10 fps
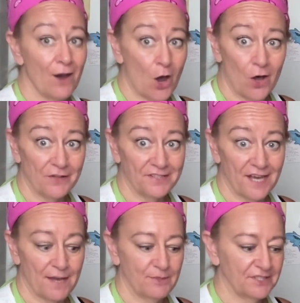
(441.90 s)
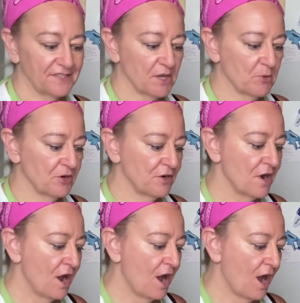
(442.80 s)
all the time in the summer.
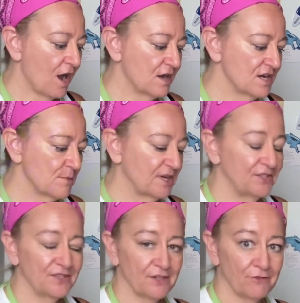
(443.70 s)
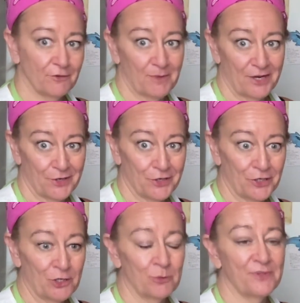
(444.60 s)
I use it for my
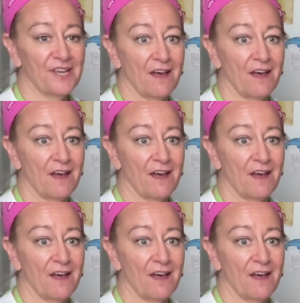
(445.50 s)
herbs.